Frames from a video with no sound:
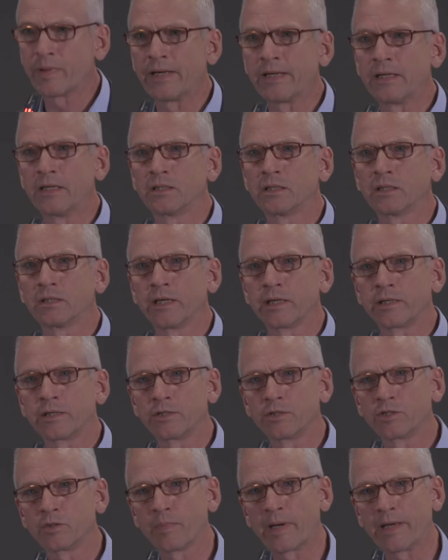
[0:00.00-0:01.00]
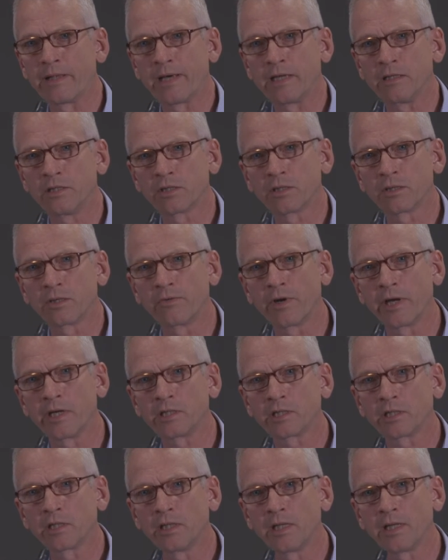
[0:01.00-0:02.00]
by intellectuals, by that
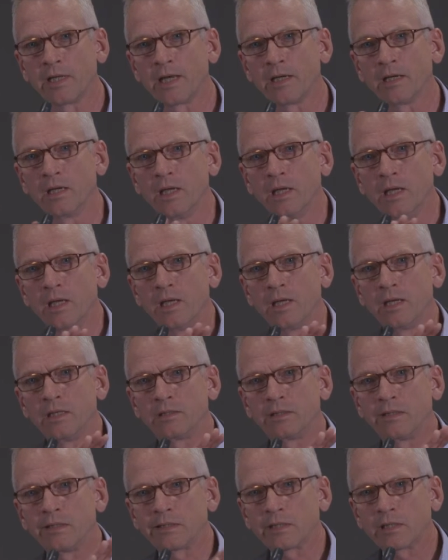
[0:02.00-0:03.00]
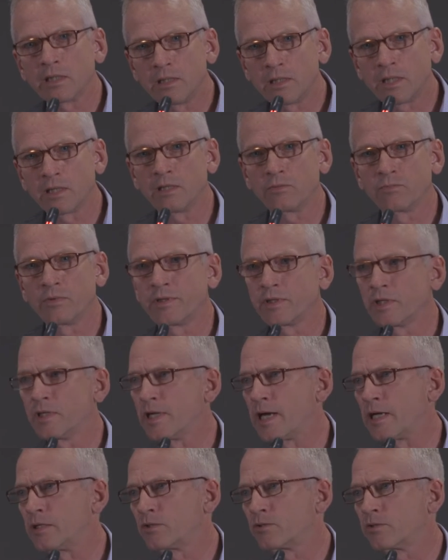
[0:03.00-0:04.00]
generation that is discontent with the
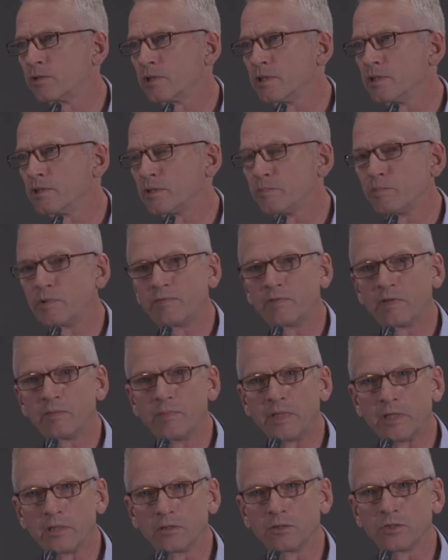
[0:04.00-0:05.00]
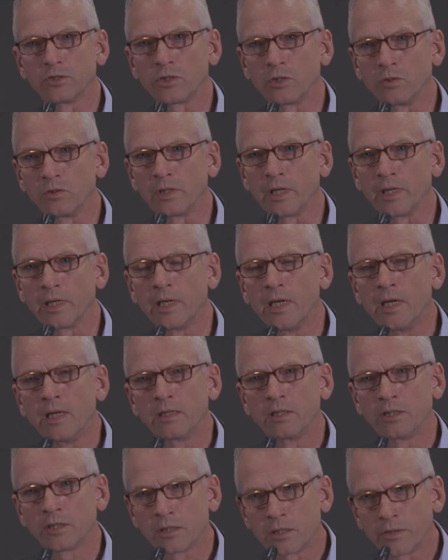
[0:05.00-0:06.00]
naturalism of Emile Zola,
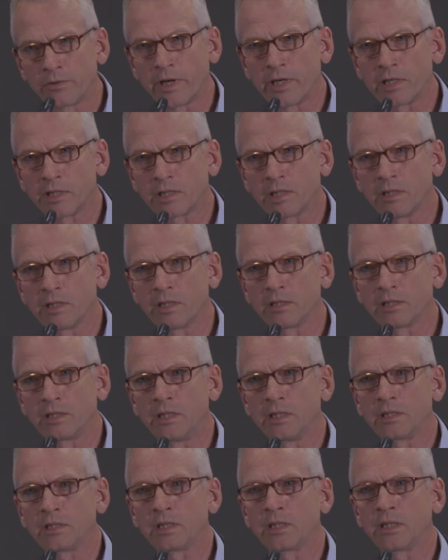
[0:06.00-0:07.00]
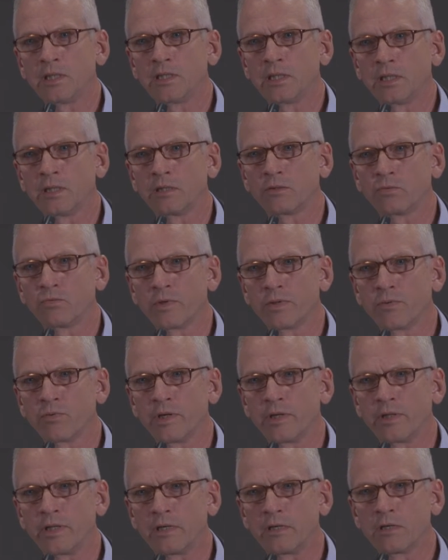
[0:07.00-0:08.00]
the generation that's discontent with
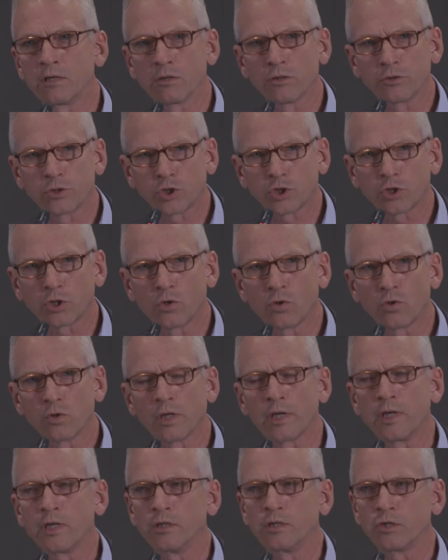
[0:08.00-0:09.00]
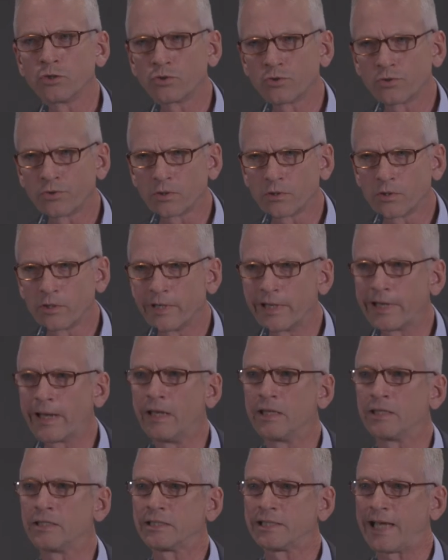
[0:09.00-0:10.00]
what they called soul
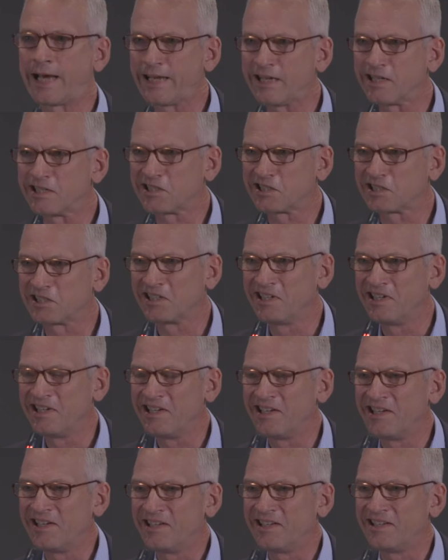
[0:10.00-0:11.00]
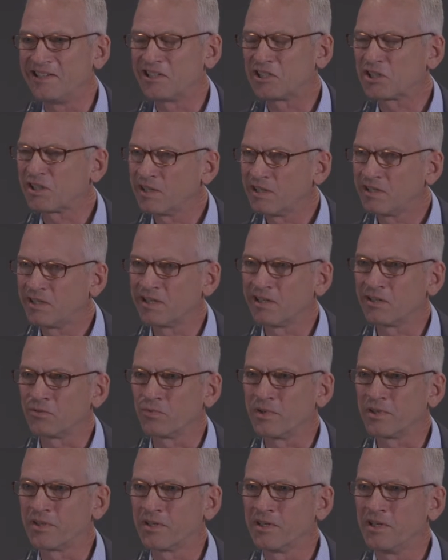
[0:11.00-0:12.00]
destroying science,
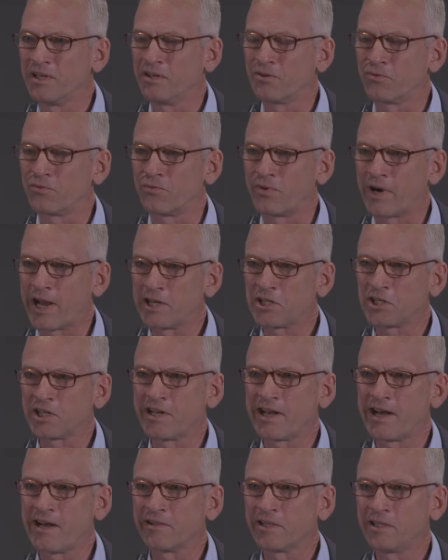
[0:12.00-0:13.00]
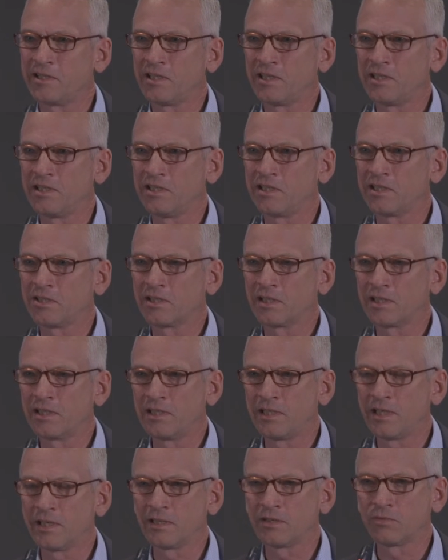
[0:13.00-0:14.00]
discontent with rationality,
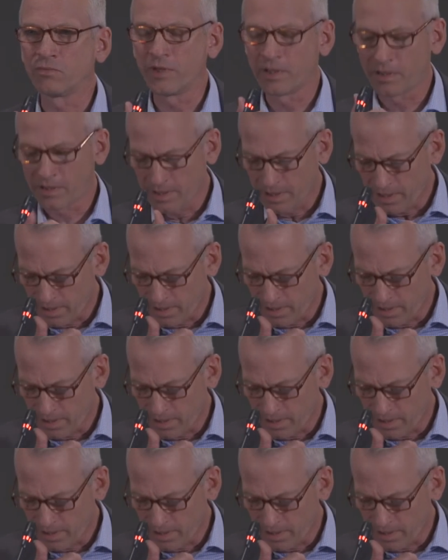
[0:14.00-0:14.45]
discontent with